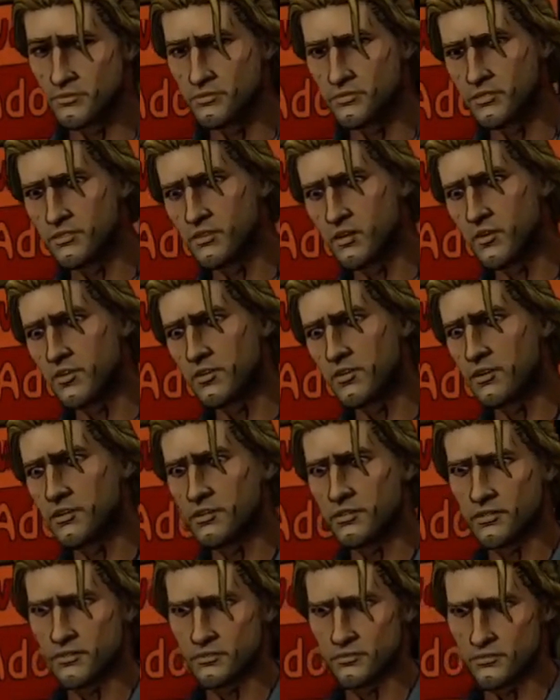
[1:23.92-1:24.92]
I don't know what to
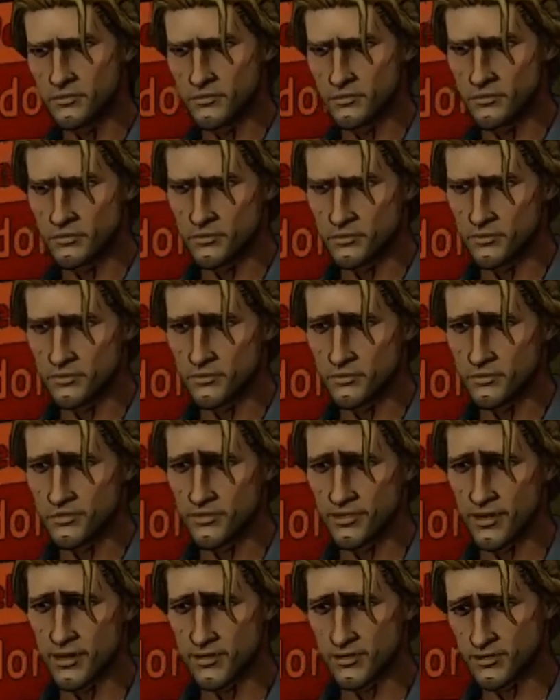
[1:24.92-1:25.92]
tell you.
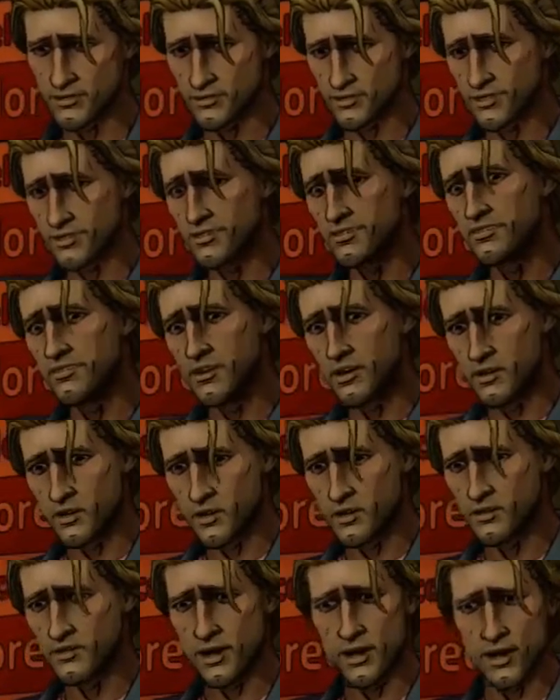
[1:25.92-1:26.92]
See if Cindy needs a coat.